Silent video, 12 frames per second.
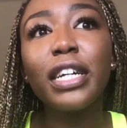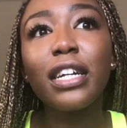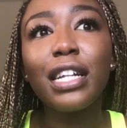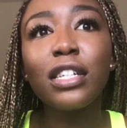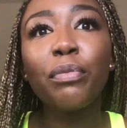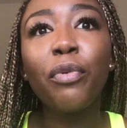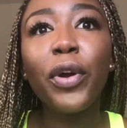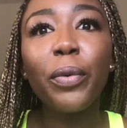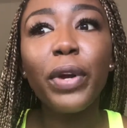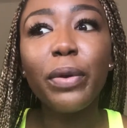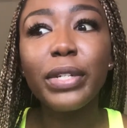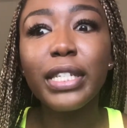it got to the point
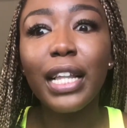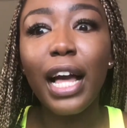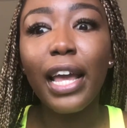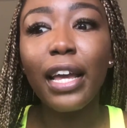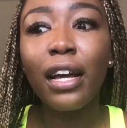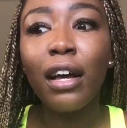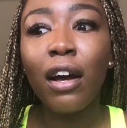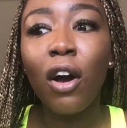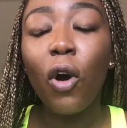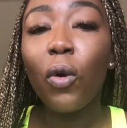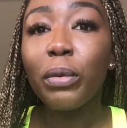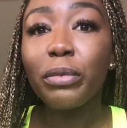where it was like,
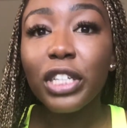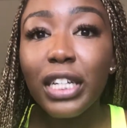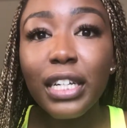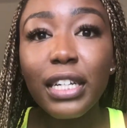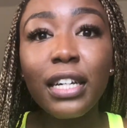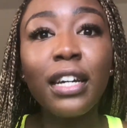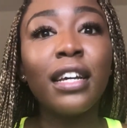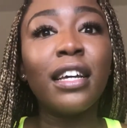OMG,